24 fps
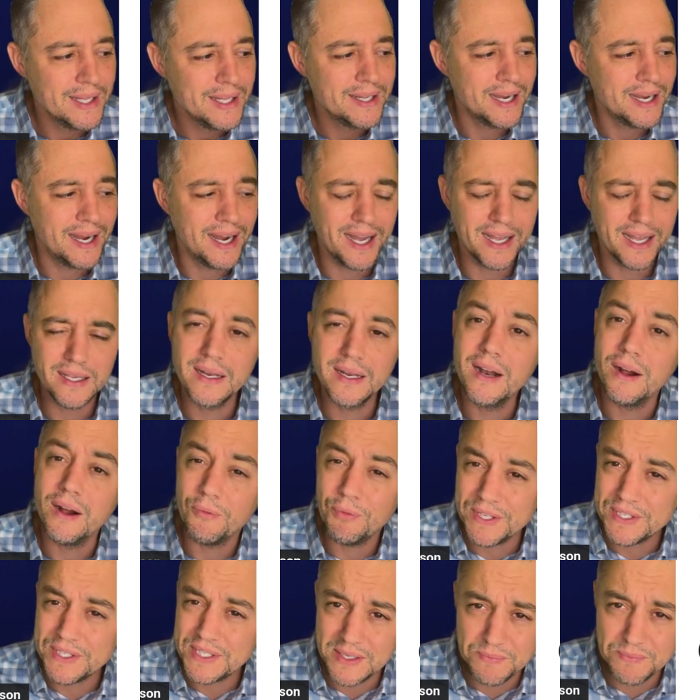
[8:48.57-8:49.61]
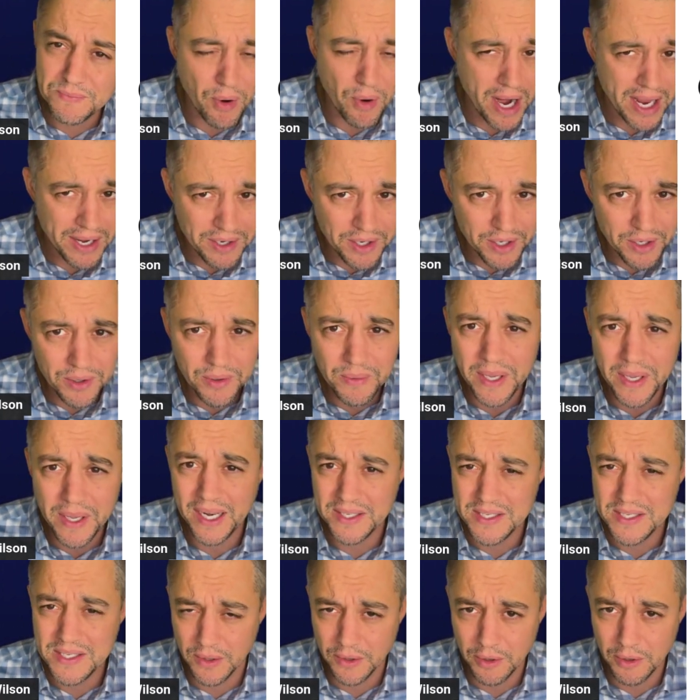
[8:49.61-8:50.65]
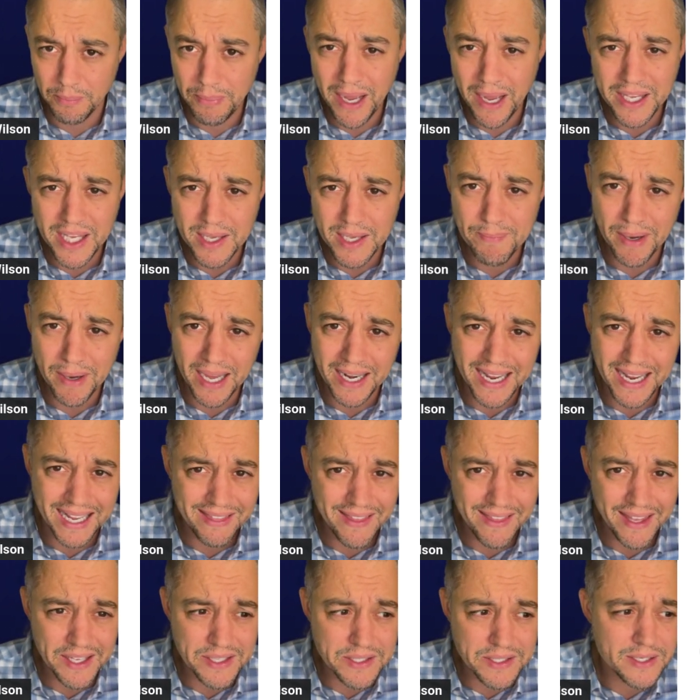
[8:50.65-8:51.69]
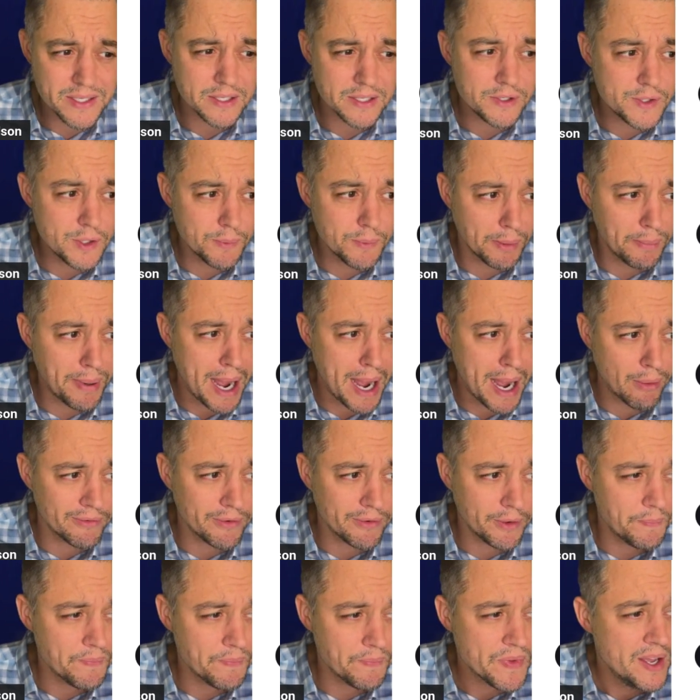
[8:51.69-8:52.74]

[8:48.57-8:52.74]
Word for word: Uh, you know, this is brand new. It is a little buggy, but I think it's super powerful.